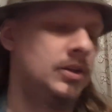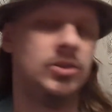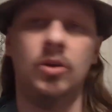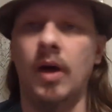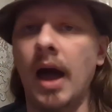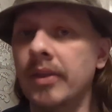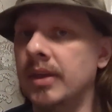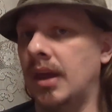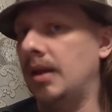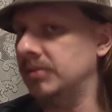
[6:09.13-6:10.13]
So how the
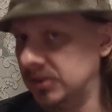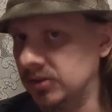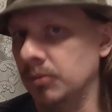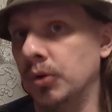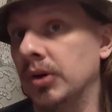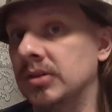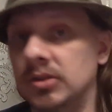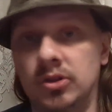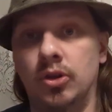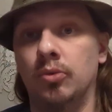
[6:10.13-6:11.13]
game system works
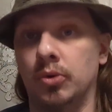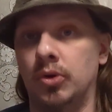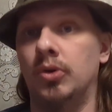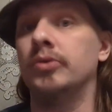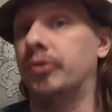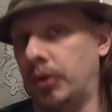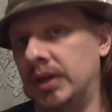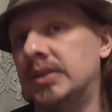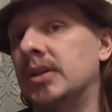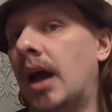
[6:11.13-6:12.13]
is you roll
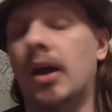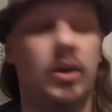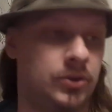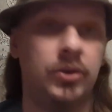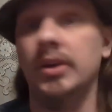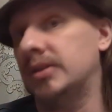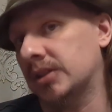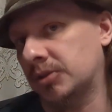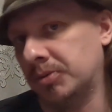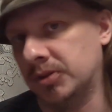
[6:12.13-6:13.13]
2d6. I call it
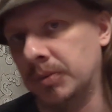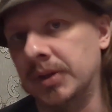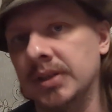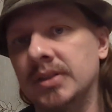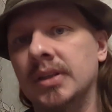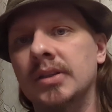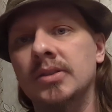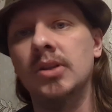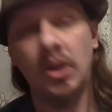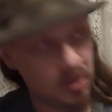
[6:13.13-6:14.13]
2d6 plus 1d6.